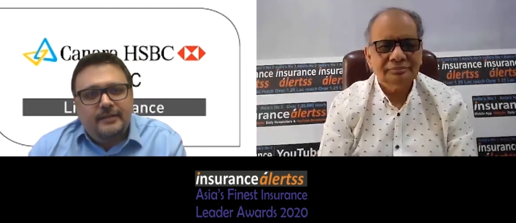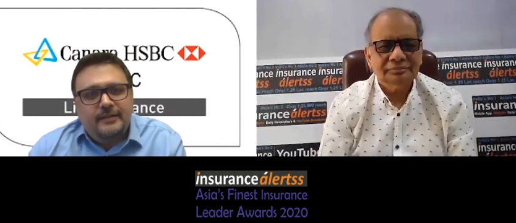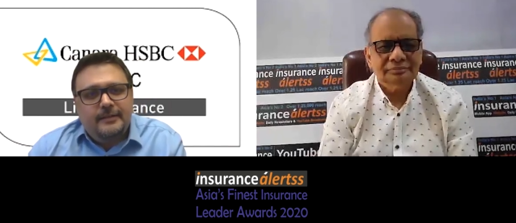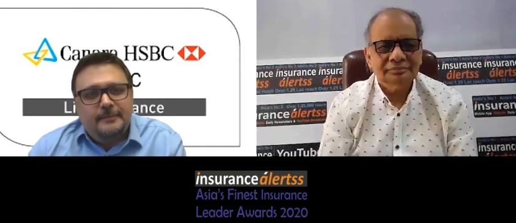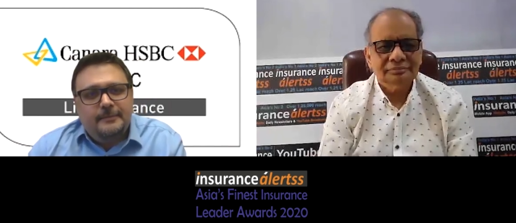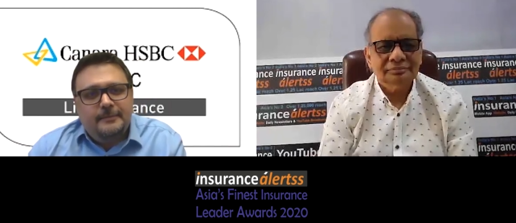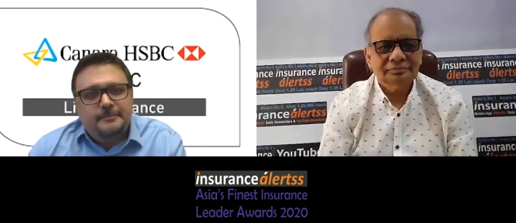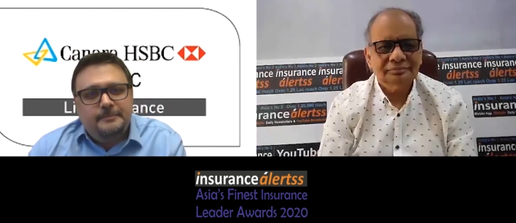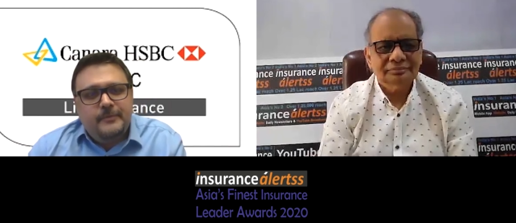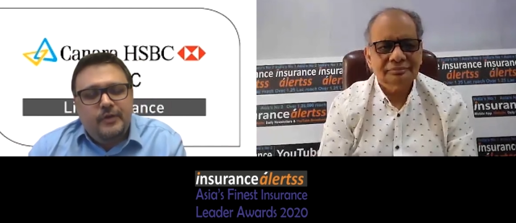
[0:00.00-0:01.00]
Speaker 1: uh,
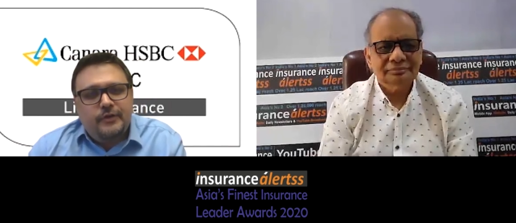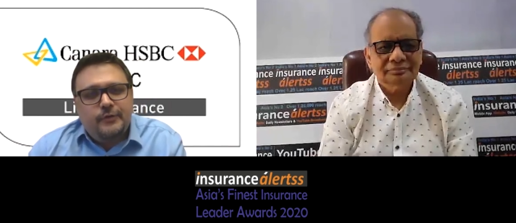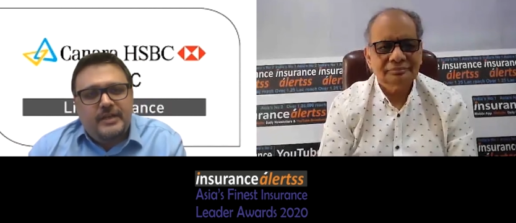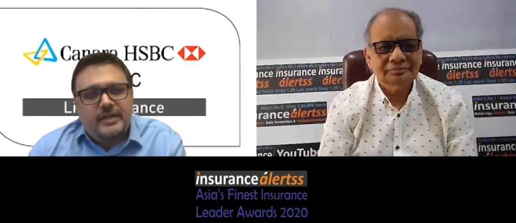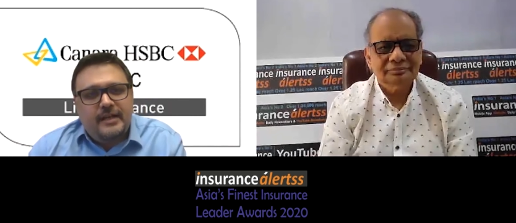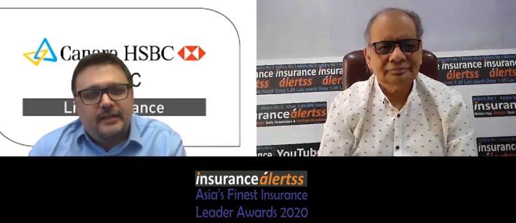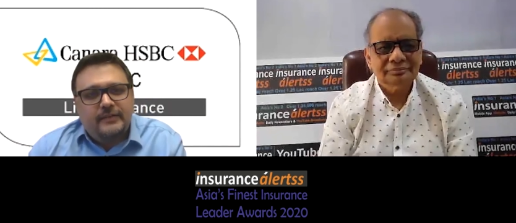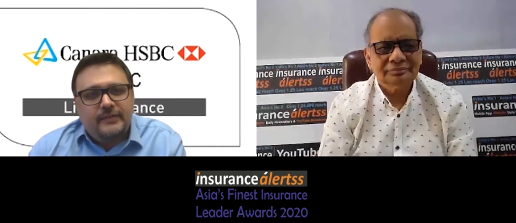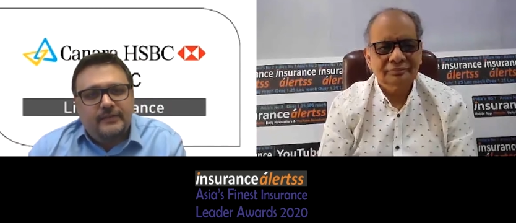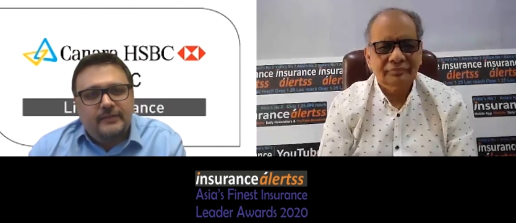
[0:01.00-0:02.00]
you know, to the youngsters
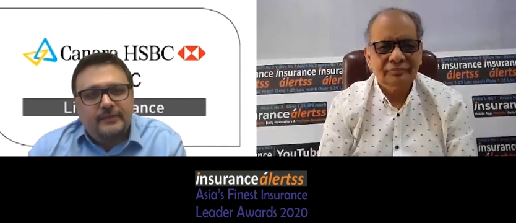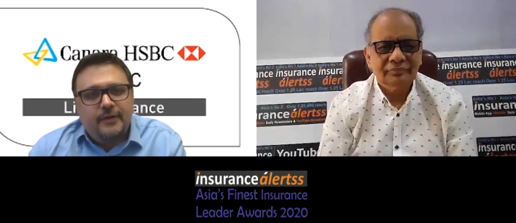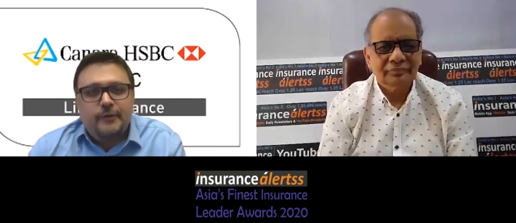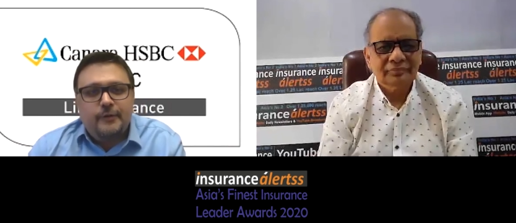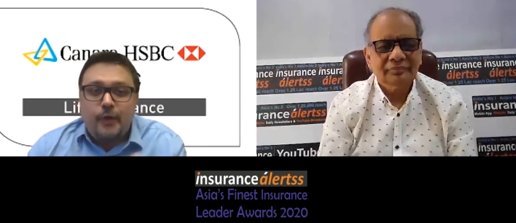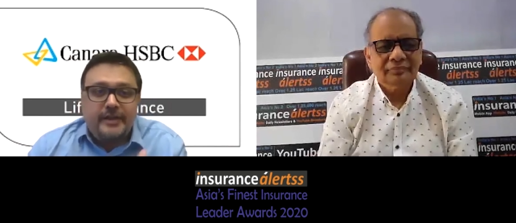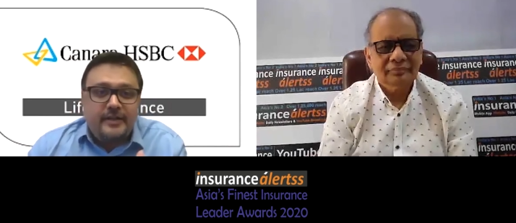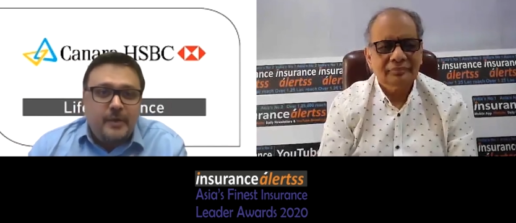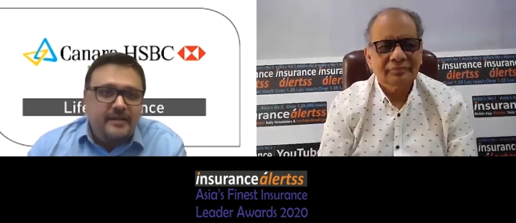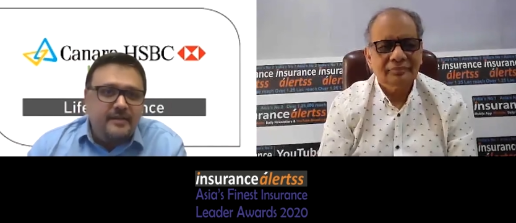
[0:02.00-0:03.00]
or wanting to enter
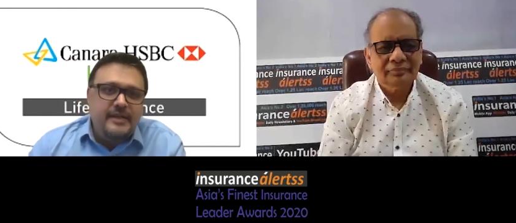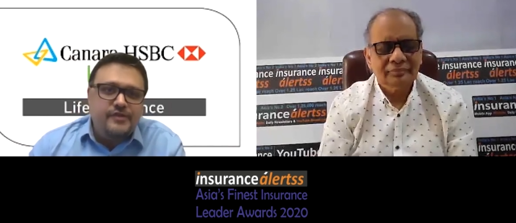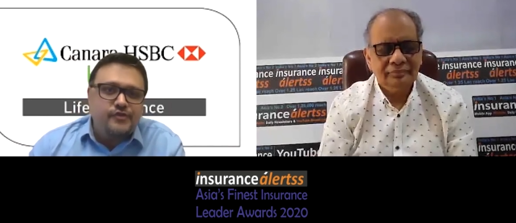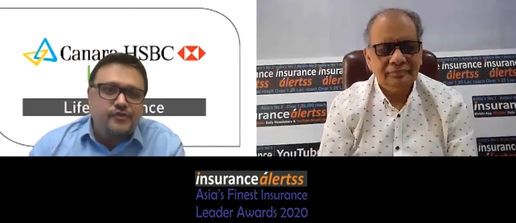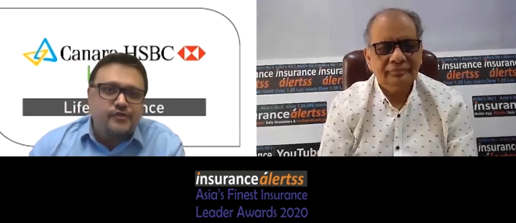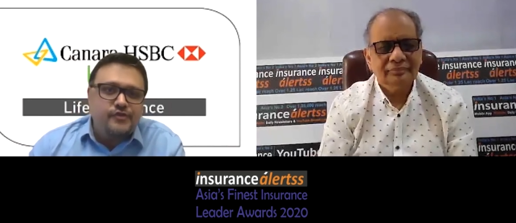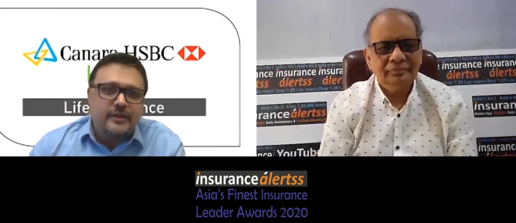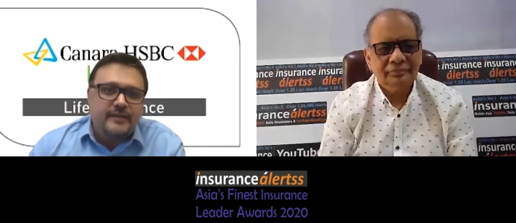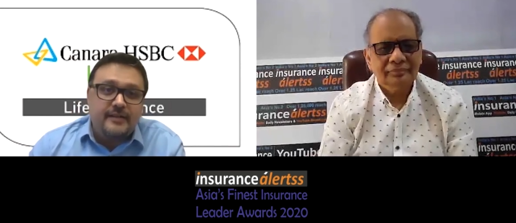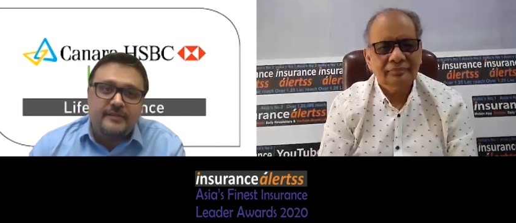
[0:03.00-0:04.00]
the insurance sector. It's a
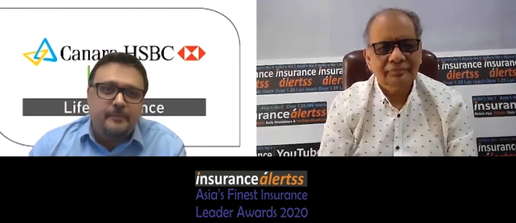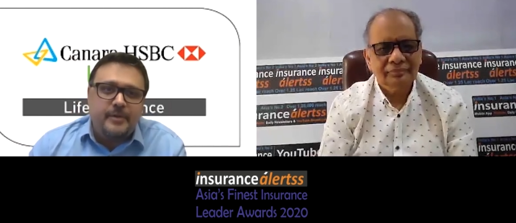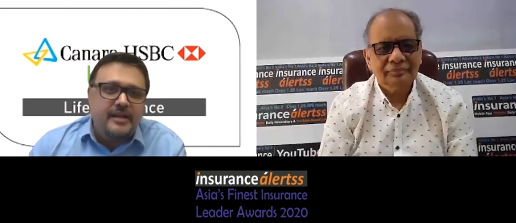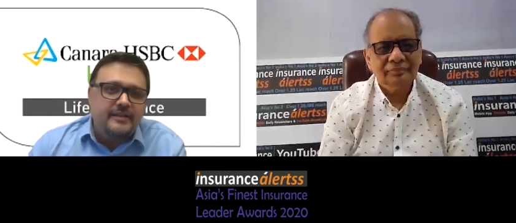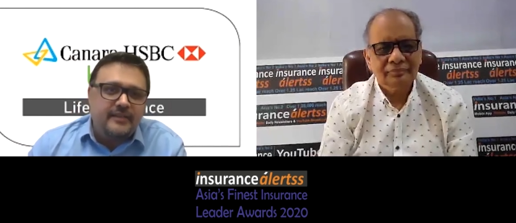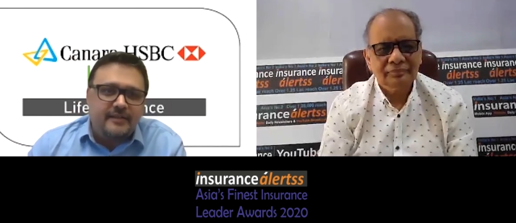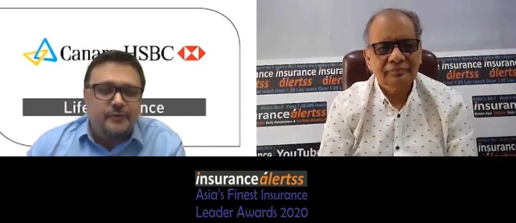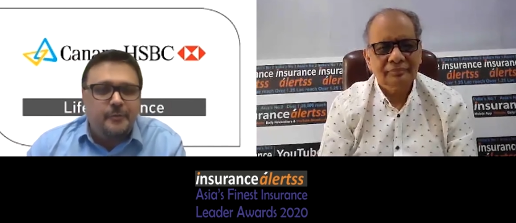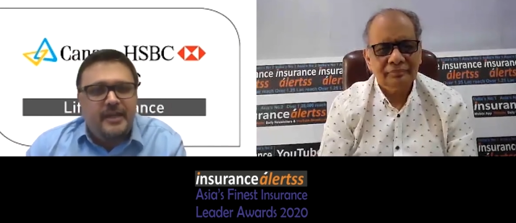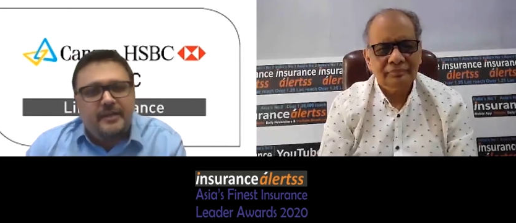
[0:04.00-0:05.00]
brilliant sector to be in.